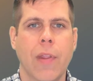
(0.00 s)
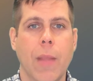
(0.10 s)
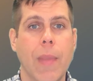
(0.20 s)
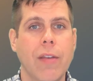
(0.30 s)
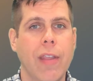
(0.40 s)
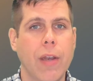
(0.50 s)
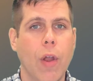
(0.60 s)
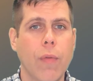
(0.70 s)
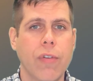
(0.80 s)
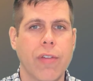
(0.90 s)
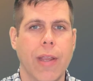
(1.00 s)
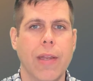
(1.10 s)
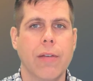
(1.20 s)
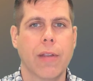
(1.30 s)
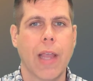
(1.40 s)
They maintain
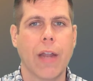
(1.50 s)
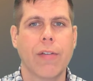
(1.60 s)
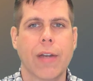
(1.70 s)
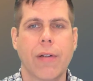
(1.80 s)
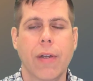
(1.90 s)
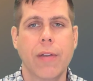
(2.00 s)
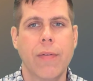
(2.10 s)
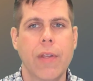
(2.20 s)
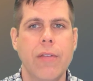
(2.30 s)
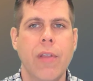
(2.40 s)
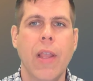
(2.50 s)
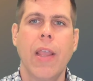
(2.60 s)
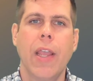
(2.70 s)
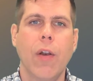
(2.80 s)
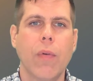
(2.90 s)
oversight into contractor activities
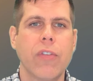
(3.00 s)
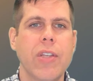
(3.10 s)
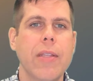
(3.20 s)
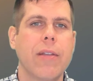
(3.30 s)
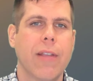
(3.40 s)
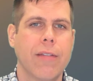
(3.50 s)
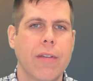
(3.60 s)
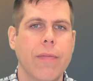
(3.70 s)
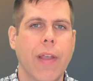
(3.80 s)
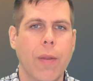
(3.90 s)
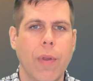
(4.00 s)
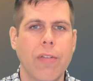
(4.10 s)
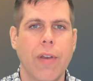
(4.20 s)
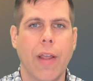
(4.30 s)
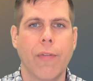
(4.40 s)
and oversee the test and
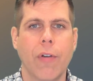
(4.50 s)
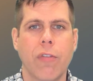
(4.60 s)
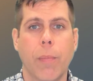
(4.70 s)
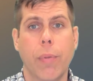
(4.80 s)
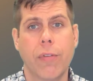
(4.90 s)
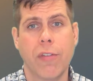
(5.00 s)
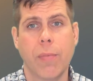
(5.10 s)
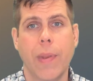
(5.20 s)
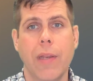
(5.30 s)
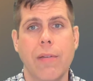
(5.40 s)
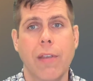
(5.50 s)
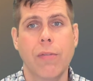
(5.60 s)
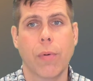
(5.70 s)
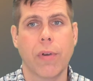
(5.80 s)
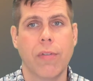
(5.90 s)
evaluation efforts of participating
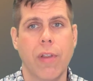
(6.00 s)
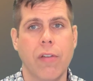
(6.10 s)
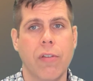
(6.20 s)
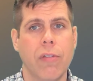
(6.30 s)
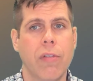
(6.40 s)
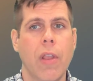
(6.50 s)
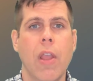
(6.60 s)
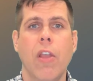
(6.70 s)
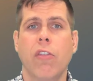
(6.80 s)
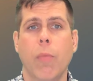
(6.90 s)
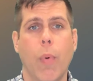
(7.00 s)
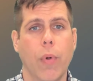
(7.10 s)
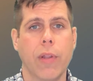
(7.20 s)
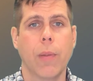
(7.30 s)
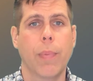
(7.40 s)
test organizations
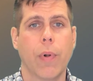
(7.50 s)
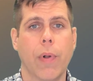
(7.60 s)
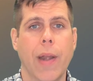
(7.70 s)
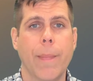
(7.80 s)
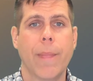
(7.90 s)
supporting the program.